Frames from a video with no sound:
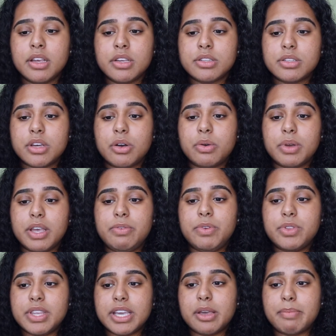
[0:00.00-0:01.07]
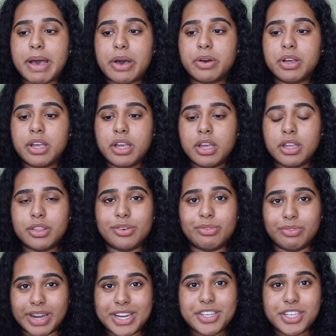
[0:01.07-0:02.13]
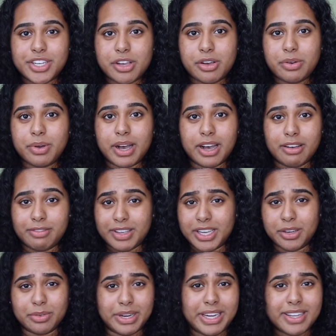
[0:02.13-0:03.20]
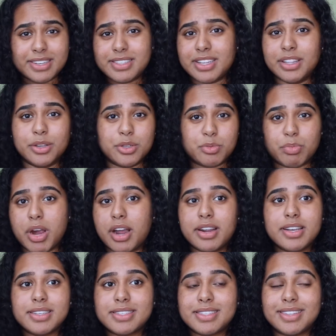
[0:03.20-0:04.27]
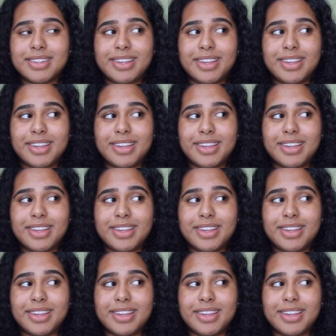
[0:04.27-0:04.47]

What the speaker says: So if you think about the ratio of ingredients in those products,